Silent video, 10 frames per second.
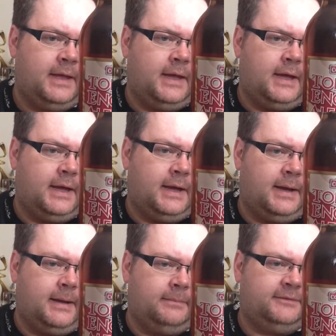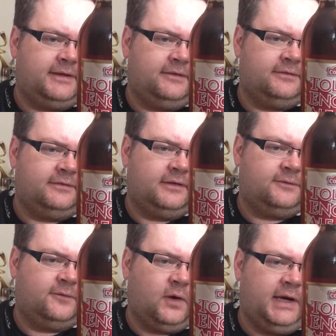It says, this
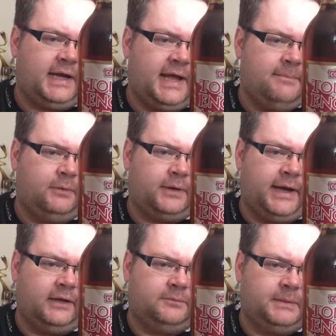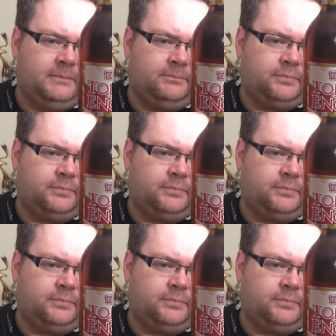fine amber ale has been